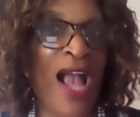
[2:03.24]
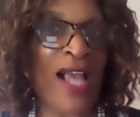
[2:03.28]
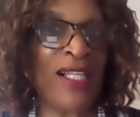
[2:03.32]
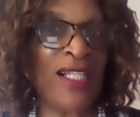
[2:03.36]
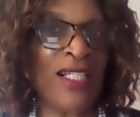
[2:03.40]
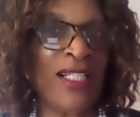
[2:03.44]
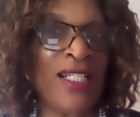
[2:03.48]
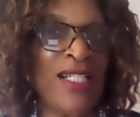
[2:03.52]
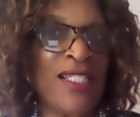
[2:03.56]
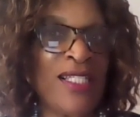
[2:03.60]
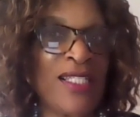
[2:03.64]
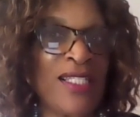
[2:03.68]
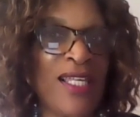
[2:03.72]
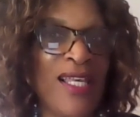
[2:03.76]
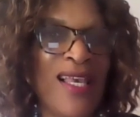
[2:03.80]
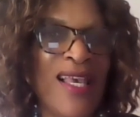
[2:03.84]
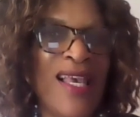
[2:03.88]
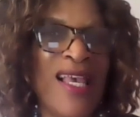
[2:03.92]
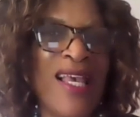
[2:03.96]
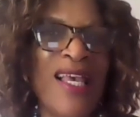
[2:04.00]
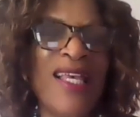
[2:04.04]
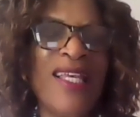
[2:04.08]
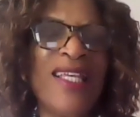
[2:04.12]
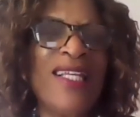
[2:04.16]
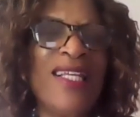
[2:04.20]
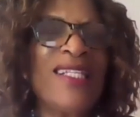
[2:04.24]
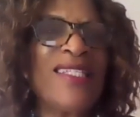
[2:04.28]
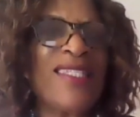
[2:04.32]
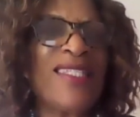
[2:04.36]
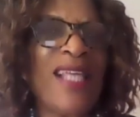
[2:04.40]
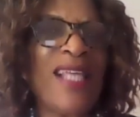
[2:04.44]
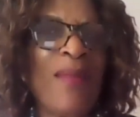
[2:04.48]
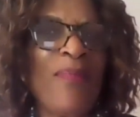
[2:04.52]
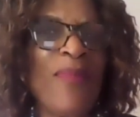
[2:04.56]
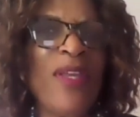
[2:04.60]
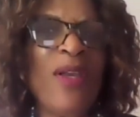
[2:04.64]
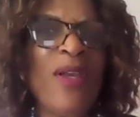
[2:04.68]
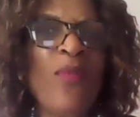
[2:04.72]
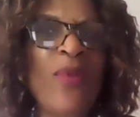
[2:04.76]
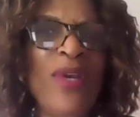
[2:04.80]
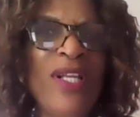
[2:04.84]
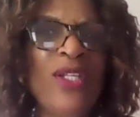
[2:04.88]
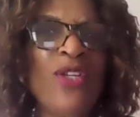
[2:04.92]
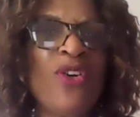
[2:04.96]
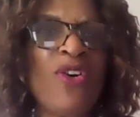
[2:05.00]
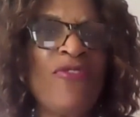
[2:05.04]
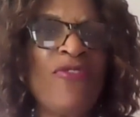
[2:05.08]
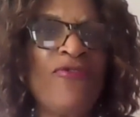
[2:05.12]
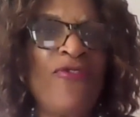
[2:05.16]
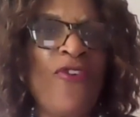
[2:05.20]
Violence, is something we
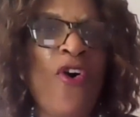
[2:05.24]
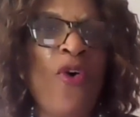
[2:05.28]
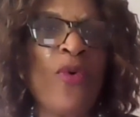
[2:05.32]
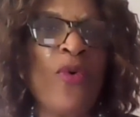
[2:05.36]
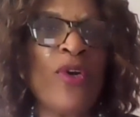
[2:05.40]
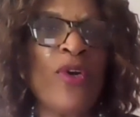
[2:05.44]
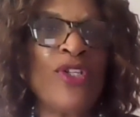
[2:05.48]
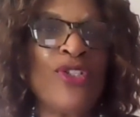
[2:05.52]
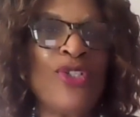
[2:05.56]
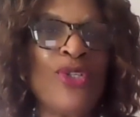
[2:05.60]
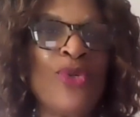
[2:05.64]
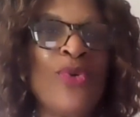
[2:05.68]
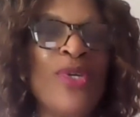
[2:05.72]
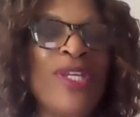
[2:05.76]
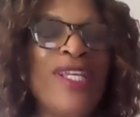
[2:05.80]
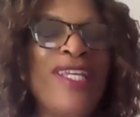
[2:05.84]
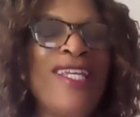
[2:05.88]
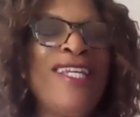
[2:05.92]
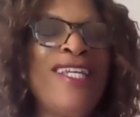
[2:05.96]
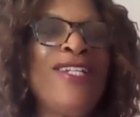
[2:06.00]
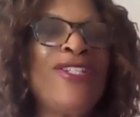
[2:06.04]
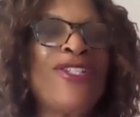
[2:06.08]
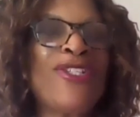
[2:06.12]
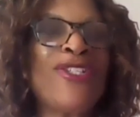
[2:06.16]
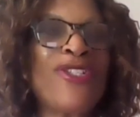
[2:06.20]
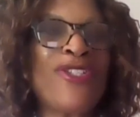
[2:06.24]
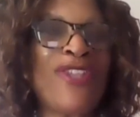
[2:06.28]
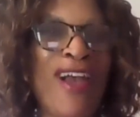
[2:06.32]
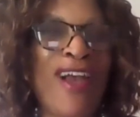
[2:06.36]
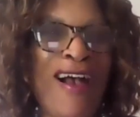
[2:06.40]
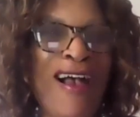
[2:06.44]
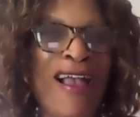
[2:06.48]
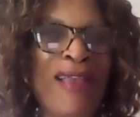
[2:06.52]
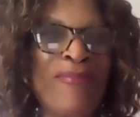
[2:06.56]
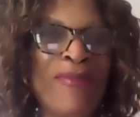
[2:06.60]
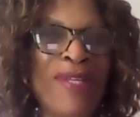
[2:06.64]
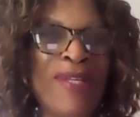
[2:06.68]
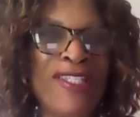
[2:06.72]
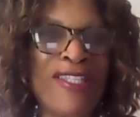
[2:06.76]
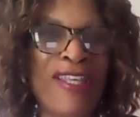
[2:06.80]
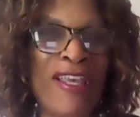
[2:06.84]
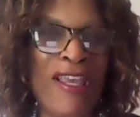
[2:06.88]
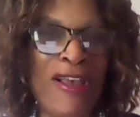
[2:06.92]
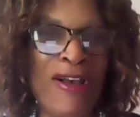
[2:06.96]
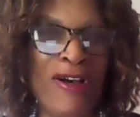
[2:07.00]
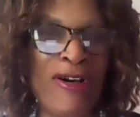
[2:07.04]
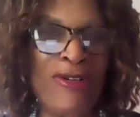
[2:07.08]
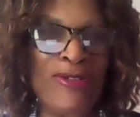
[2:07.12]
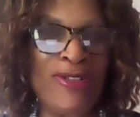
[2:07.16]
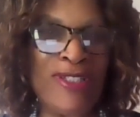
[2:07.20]
look forward to each time it's
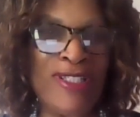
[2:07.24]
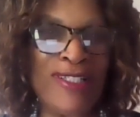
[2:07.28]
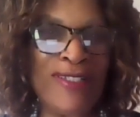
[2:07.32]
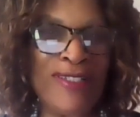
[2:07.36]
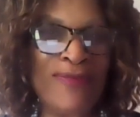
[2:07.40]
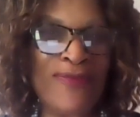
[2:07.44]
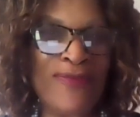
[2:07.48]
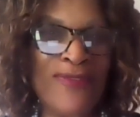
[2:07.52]
held.